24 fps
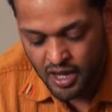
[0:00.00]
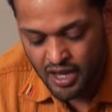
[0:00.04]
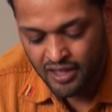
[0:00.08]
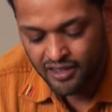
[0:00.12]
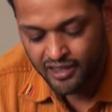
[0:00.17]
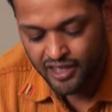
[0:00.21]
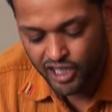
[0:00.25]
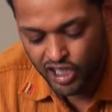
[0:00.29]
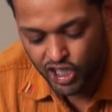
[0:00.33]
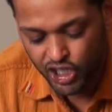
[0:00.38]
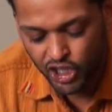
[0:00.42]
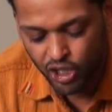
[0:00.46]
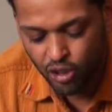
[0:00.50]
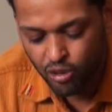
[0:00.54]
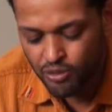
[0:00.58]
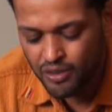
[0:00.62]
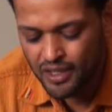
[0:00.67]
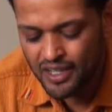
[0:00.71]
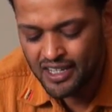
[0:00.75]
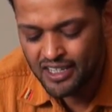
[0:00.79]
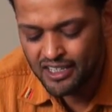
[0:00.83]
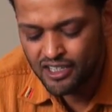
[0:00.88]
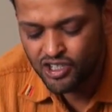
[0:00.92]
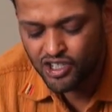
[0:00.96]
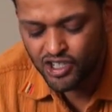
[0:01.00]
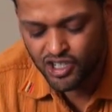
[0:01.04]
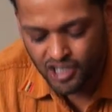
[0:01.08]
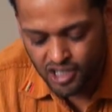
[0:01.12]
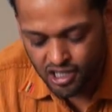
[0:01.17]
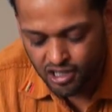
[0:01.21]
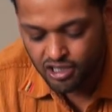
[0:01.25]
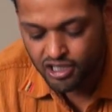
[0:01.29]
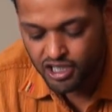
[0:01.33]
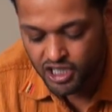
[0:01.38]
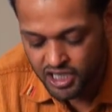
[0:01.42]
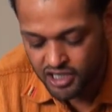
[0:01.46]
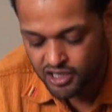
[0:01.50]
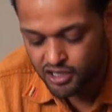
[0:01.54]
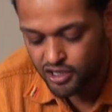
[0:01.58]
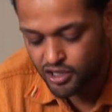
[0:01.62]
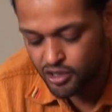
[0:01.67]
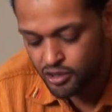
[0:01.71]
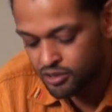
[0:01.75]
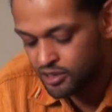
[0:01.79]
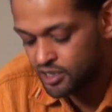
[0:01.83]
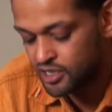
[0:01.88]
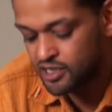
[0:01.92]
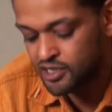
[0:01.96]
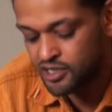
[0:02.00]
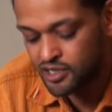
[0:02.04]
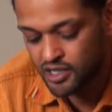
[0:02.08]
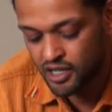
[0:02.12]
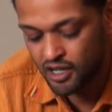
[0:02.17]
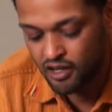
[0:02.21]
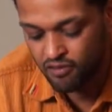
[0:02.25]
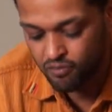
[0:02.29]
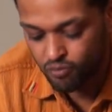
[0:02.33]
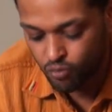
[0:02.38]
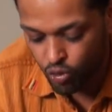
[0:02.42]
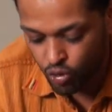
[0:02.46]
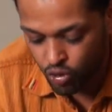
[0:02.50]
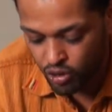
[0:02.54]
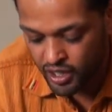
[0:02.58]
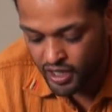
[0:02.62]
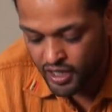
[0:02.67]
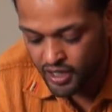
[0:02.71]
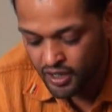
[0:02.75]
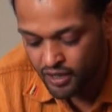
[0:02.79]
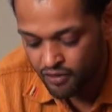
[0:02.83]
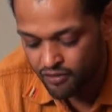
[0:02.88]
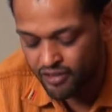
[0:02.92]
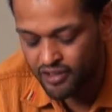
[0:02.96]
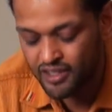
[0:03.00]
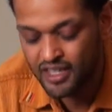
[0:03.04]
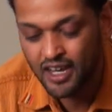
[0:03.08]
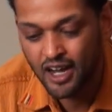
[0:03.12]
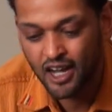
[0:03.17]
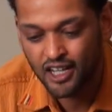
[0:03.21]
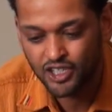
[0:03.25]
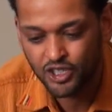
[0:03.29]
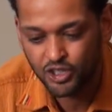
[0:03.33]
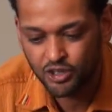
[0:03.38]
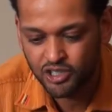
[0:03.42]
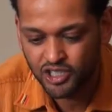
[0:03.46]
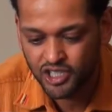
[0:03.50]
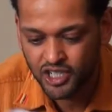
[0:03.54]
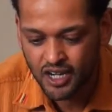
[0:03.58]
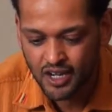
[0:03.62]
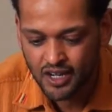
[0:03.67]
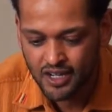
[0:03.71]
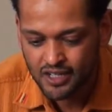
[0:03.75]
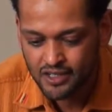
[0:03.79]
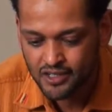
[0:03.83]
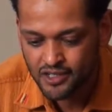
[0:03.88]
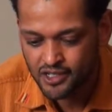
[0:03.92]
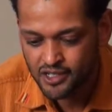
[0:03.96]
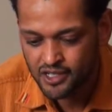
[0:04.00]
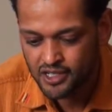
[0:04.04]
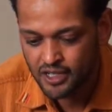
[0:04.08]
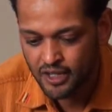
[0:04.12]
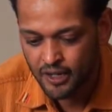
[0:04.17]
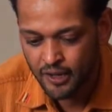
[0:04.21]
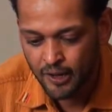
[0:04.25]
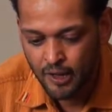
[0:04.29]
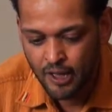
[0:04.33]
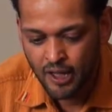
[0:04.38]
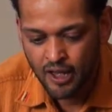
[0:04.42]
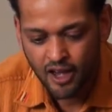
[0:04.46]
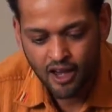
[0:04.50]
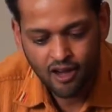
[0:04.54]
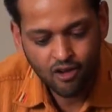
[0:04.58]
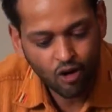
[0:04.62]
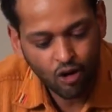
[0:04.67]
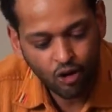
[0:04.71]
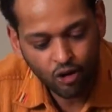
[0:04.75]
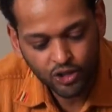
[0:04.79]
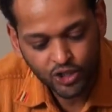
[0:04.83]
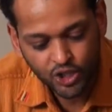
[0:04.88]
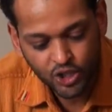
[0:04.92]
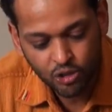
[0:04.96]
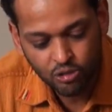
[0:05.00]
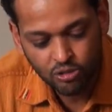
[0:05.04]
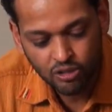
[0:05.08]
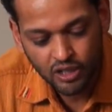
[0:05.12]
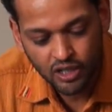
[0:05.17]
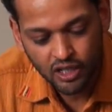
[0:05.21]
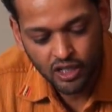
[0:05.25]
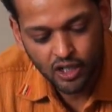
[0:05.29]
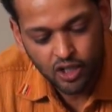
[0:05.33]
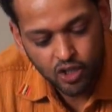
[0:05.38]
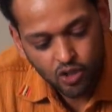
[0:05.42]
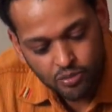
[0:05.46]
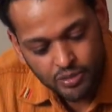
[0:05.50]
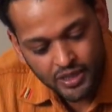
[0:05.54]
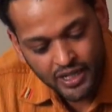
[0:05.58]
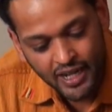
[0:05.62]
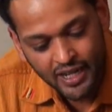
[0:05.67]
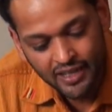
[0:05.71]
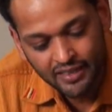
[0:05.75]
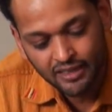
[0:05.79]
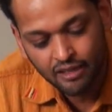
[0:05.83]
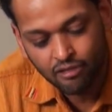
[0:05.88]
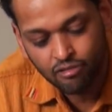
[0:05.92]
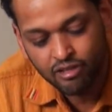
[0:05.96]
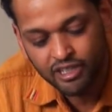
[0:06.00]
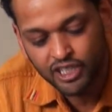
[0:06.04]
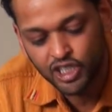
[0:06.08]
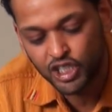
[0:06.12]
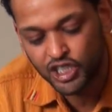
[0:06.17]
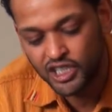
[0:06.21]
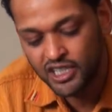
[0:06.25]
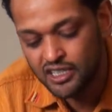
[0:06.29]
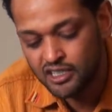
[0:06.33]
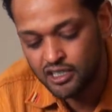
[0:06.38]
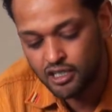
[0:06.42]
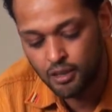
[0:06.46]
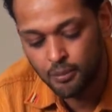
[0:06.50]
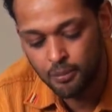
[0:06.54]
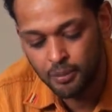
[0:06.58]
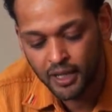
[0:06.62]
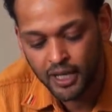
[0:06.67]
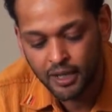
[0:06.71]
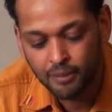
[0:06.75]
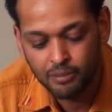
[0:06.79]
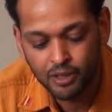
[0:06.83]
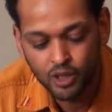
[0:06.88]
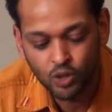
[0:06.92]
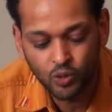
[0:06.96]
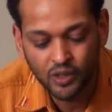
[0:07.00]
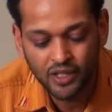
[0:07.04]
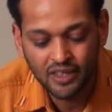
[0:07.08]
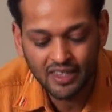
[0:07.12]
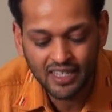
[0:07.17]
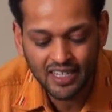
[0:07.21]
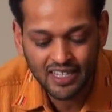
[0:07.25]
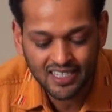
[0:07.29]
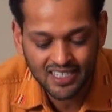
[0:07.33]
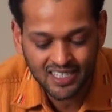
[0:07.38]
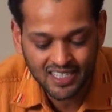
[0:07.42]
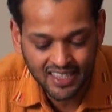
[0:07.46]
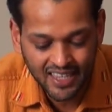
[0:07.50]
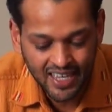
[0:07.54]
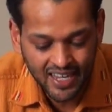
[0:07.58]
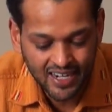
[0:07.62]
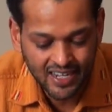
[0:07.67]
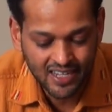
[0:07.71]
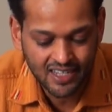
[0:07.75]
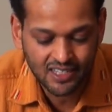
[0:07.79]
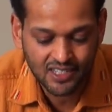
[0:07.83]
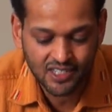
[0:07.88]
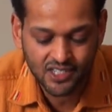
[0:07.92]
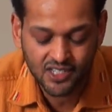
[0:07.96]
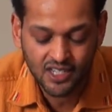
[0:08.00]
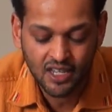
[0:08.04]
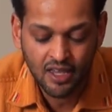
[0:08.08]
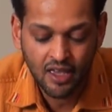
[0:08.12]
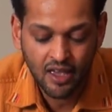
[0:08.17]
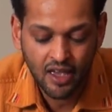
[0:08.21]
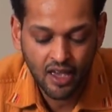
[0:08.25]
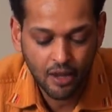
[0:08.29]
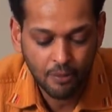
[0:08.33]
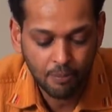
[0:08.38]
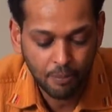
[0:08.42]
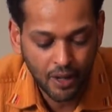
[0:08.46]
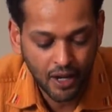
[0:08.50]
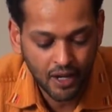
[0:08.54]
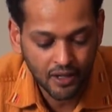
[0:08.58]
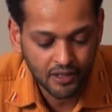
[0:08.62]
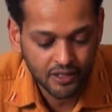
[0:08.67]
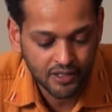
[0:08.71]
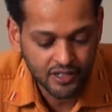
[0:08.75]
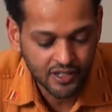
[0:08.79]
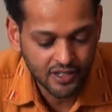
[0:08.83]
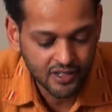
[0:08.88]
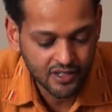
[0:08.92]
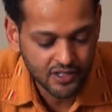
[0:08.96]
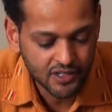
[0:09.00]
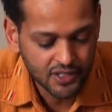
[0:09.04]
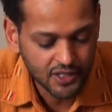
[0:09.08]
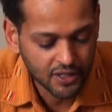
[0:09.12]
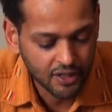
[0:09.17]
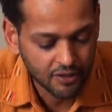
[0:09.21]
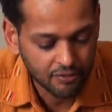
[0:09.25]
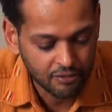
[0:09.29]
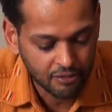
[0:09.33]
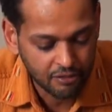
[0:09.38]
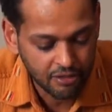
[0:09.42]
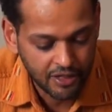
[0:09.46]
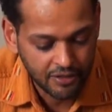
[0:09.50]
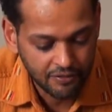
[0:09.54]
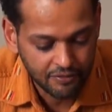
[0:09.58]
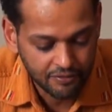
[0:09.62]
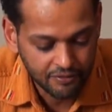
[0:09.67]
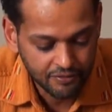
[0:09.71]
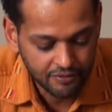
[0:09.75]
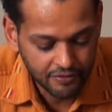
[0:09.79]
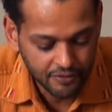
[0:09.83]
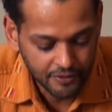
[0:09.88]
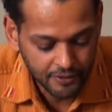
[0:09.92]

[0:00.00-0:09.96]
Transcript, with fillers: They show the insurgent uses of mourning for the ostracized, and also illuminate the rich interplay between the aesthetics and politics of grief.